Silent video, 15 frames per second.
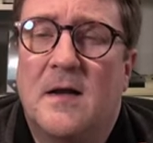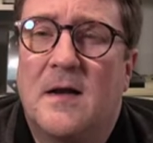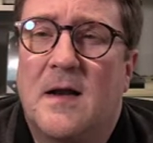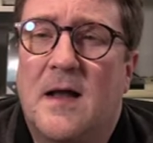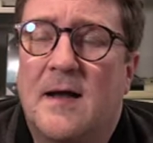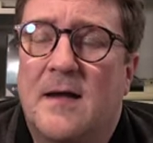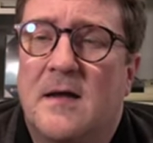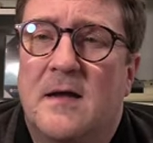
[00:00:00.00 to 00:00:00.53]

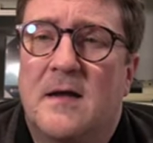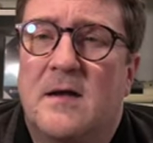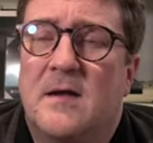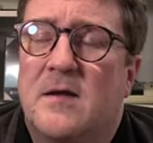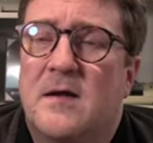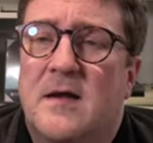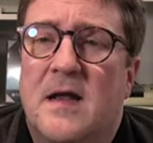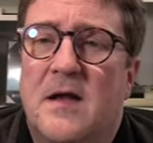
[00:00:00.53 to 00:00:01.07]
Like
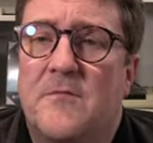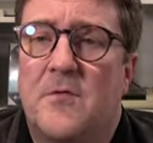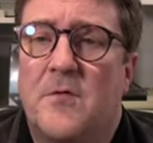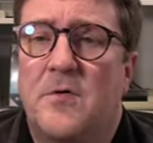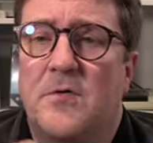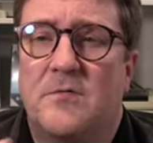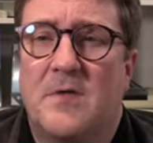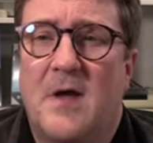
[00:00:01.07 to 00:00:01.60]

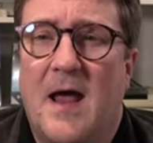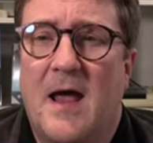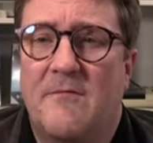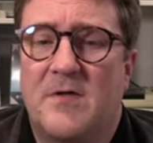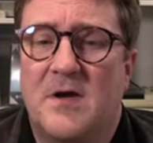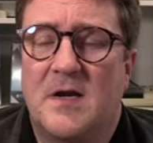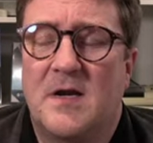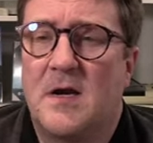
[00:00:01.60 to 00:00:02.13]
never
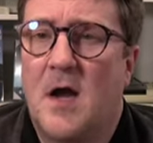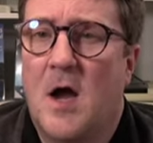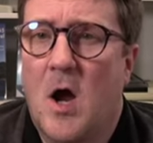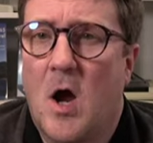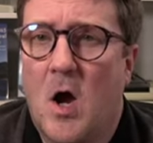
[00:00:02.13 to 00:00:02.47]
having